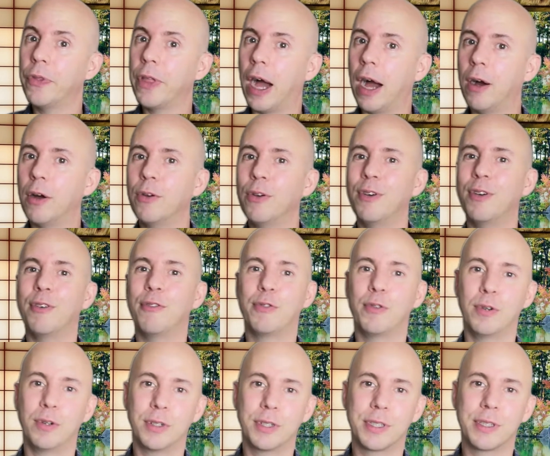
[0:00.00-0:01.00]
down
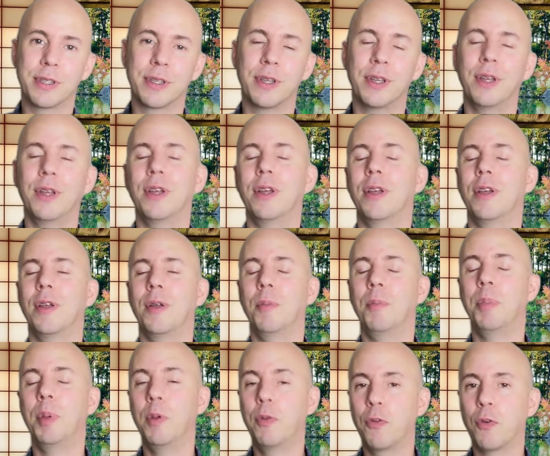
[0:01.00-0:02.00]
first
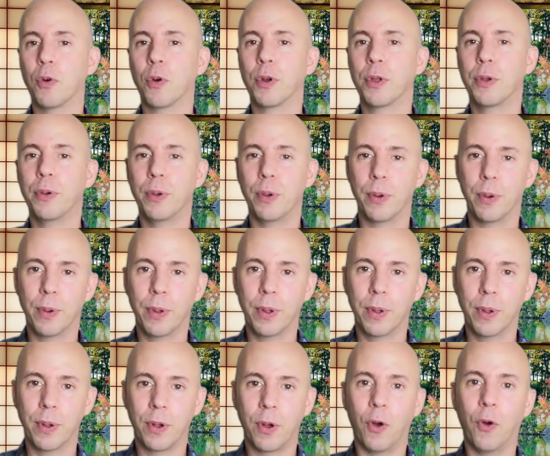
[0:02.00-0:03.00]
before you
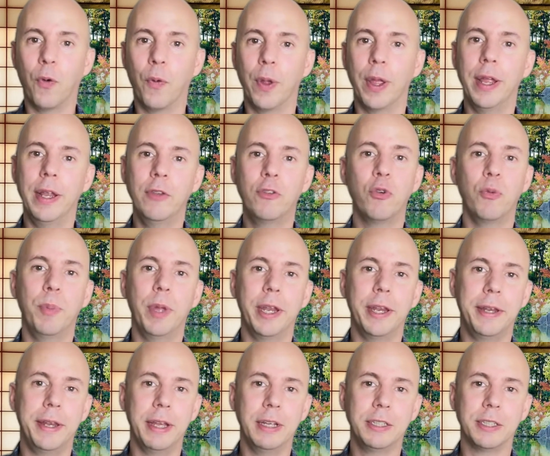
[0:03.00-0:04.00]
go into
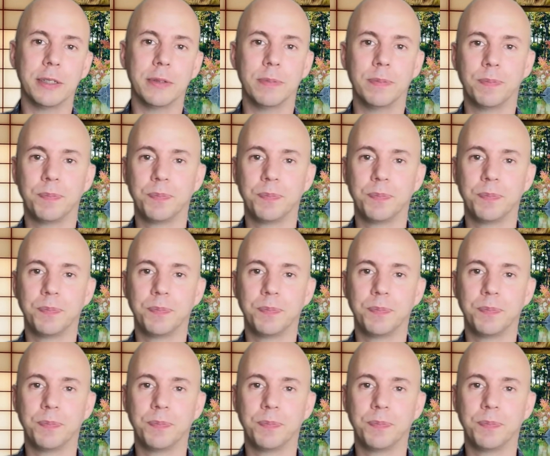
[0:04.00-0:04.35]
meditation.